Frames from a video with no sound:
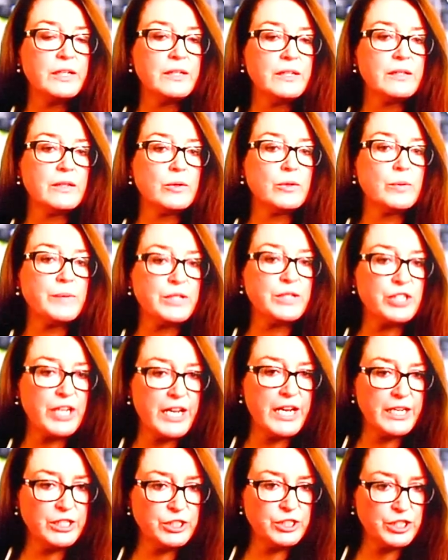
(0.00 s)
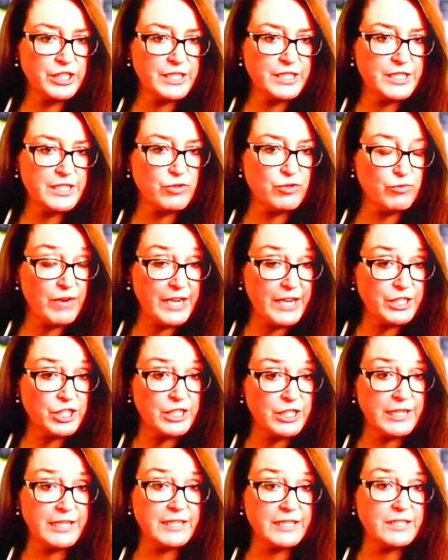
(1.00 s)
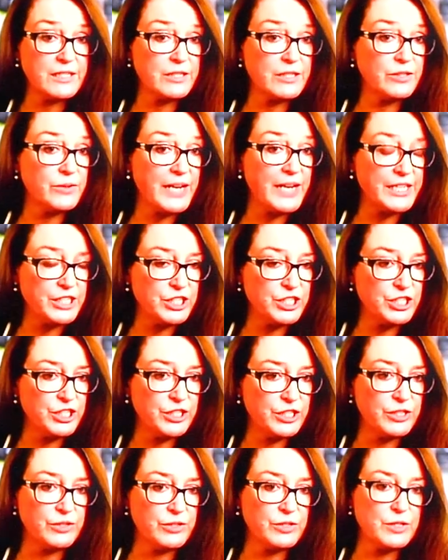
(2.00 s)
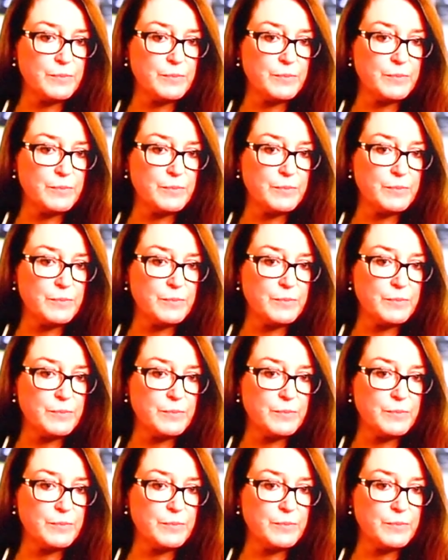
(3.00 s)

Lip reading: There will be changes gradually to attitudes,